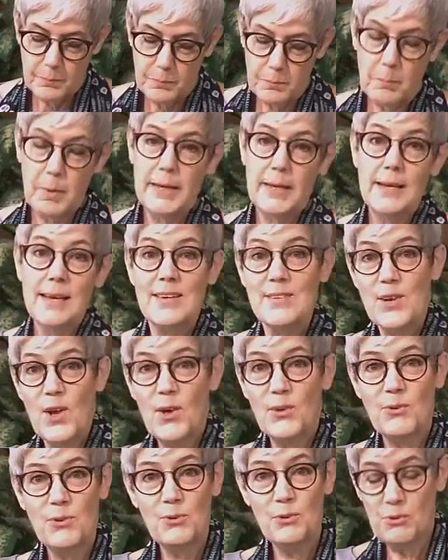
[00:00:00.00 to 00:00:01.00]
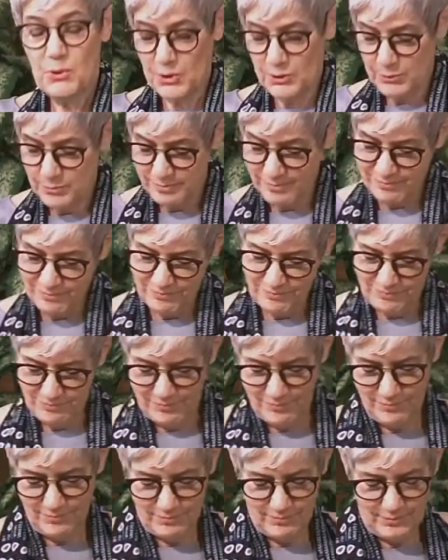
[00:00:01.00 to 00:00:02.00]
But it is also true
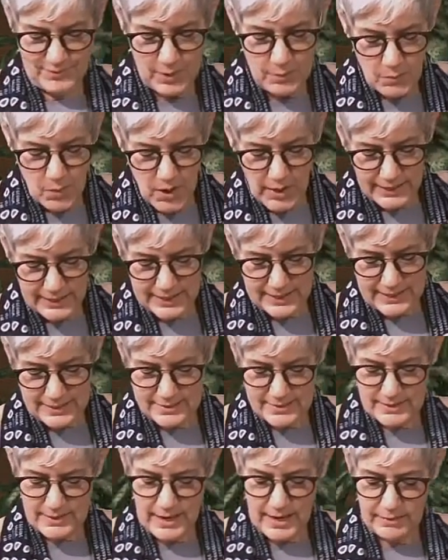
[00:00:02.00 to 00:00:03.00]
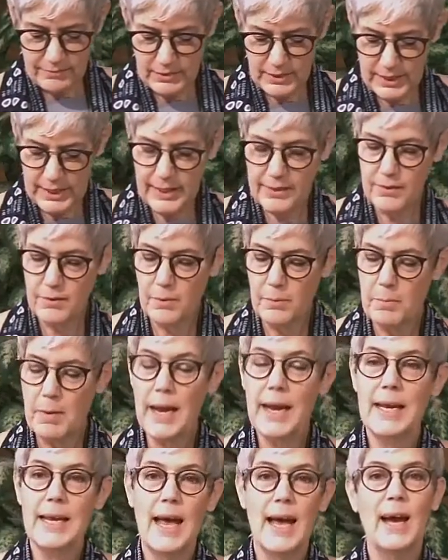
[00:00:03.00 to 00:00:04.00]
that walking this life together
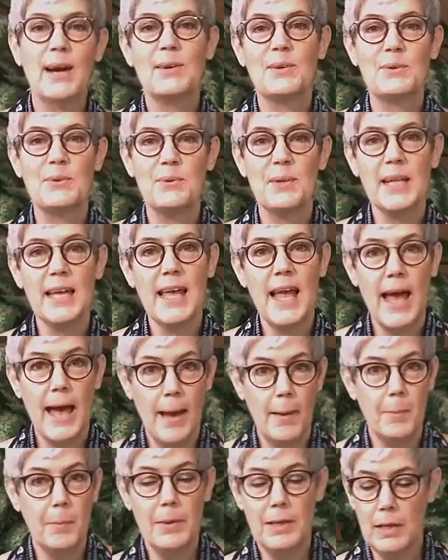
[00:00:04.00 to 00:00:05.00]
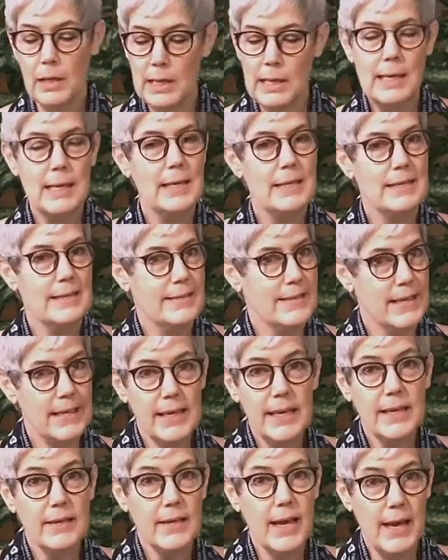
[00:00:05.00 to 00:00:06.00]
might actually happen
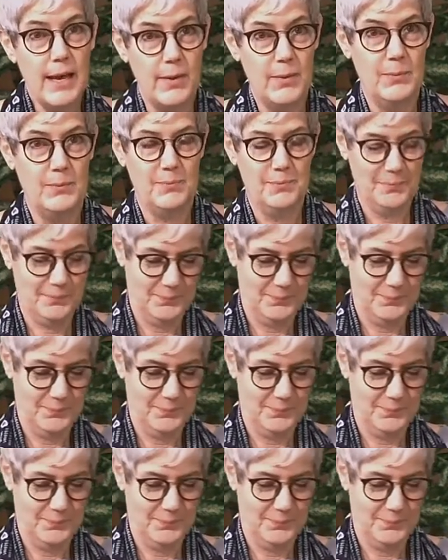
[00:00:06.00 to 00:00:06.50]
sitting down.